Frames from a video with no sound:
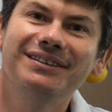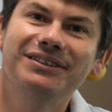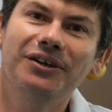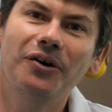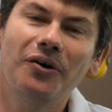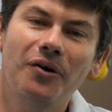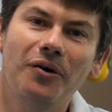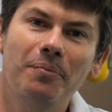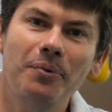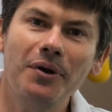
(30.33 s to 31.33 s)

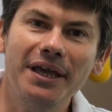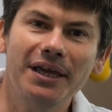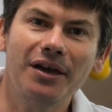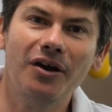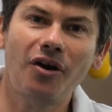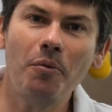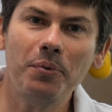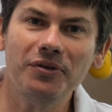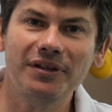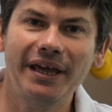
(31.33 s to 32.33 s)
So building a
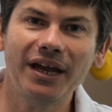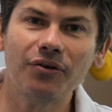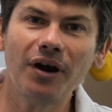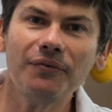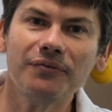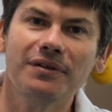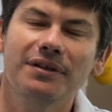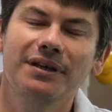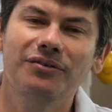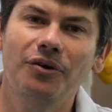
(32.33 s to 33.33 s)
composite
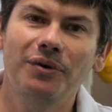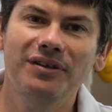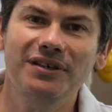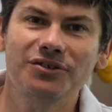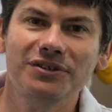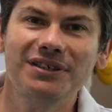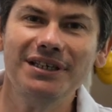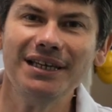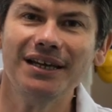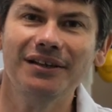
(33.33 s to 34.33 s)
aircraft is always
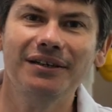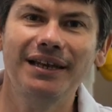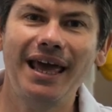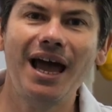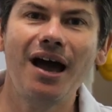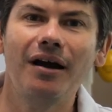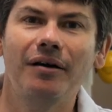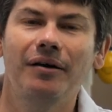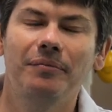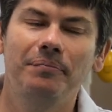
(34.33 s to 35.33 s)
interesting, and now
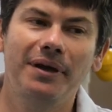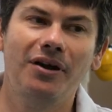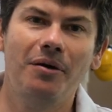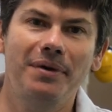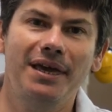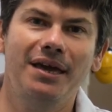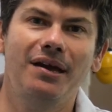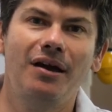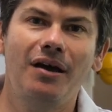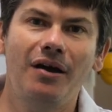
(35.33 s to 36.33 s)
becoming
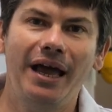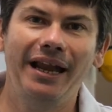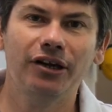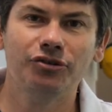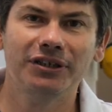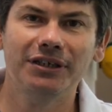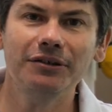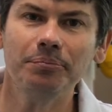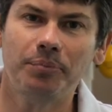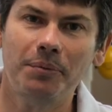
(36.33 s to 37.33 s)

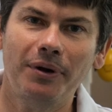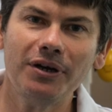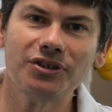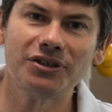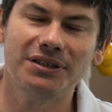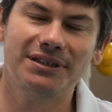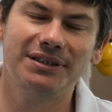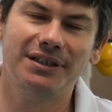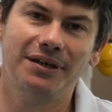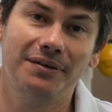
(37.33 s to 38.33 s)
electrical propulsion
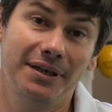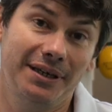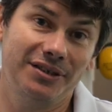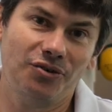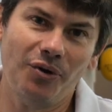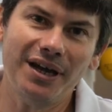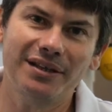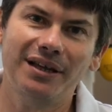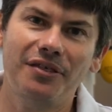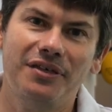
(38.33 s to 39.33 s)
is
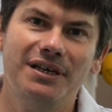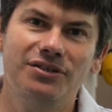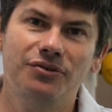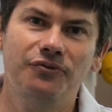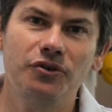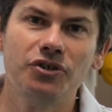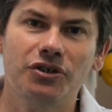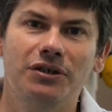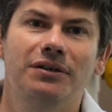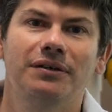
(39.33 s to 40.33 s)
great. I think it's a future.